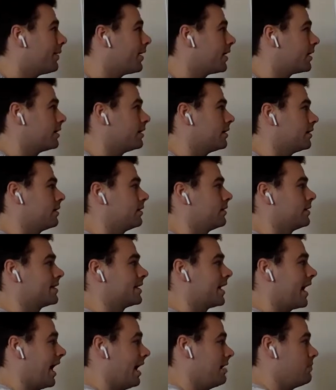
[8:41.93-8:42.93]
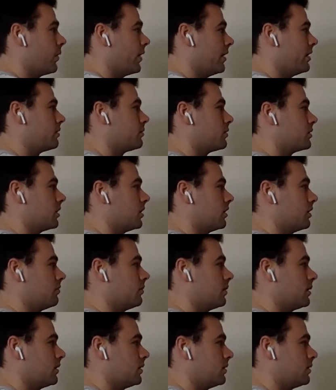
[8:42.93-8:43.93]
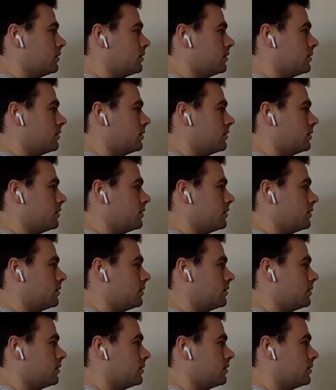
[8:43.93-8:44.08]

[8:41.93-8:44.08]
but the time weighted return,